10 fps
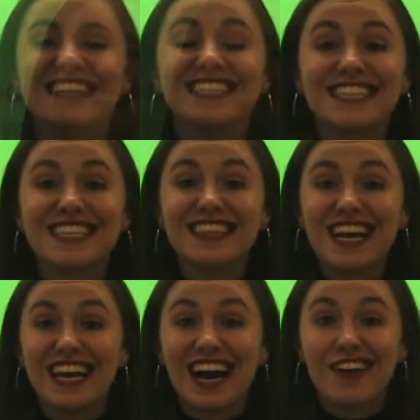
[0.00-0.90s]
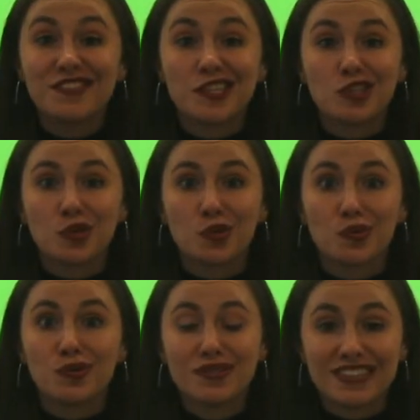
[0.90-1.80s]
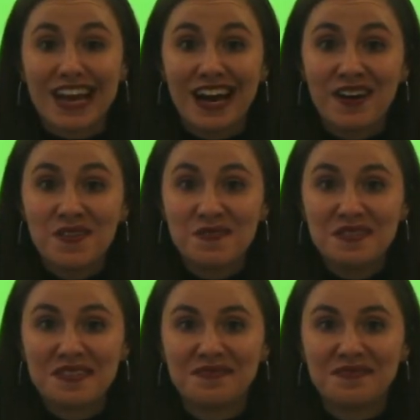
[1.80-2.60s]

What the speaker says: Doesn't that have such a cool sound?